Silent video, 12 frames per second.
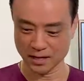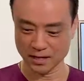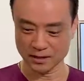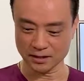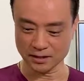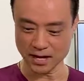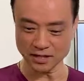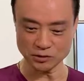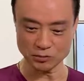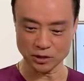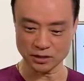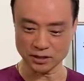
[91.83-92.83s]
The next
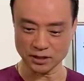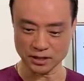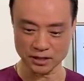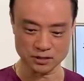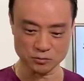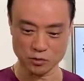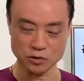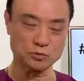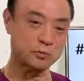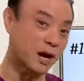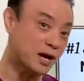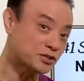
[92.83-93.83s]
one is when you
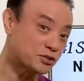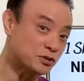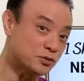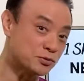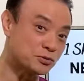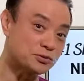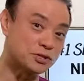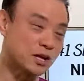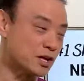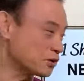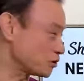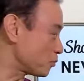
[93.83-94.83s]
buy shoes,
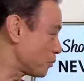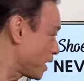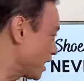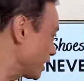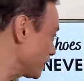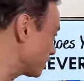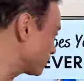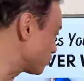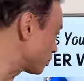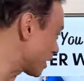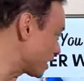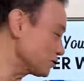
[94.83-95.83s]
you're
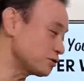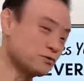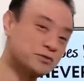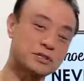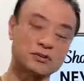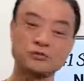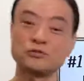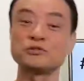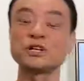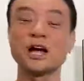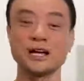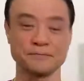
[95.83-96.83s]
buying shoes that are too
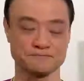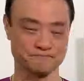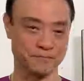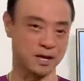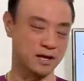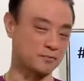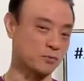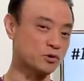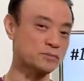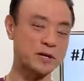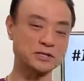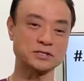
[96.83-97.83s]
tight.
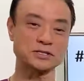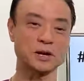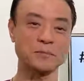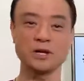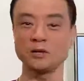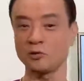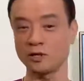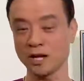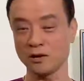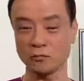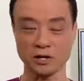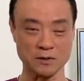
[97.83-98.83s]
Most patients come in
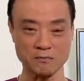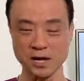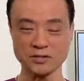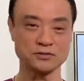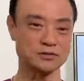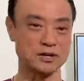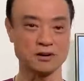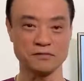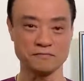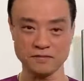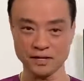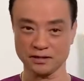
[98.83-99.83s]
and when I measure their
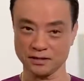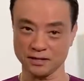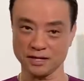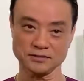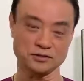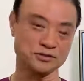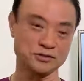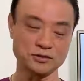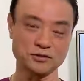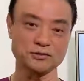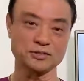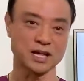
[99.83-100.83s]
feet against the
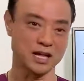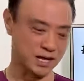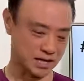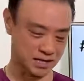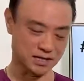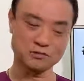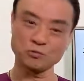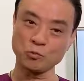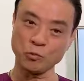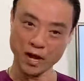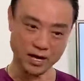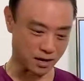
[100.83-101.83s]
shoes, it is
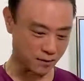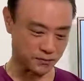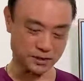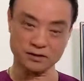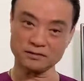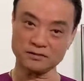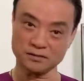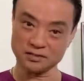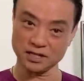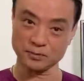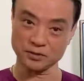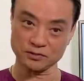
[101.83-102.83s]
way up there to the
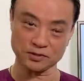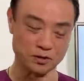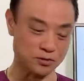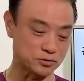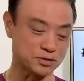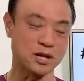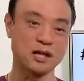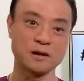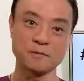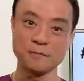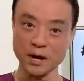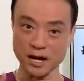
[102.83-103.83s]
tip of the toes,
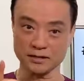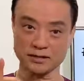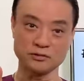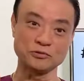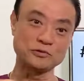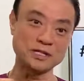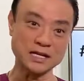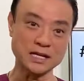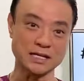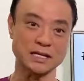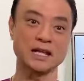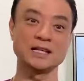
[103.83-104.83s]
but you
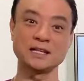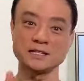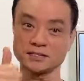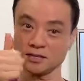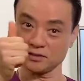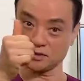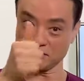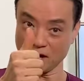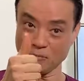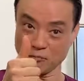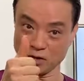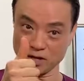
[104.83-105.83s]
need at least a
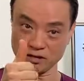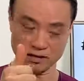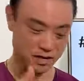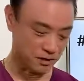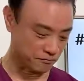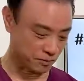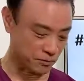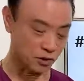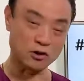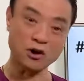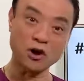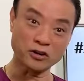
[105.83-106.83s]
thumb width from the
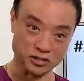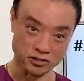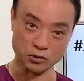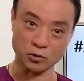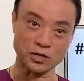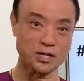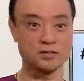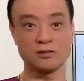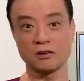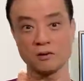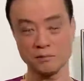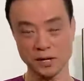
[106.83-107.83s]
longest toe, either
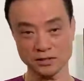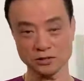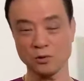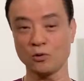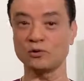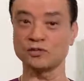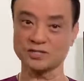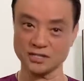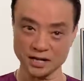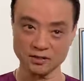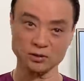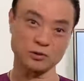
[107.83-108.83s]
a big toe or the
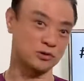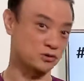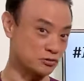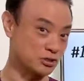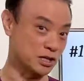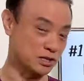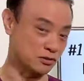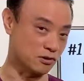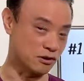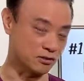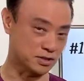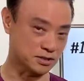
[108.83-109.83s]
second toe, usually it's the
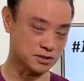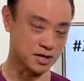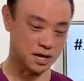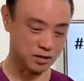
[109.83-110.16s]
longest.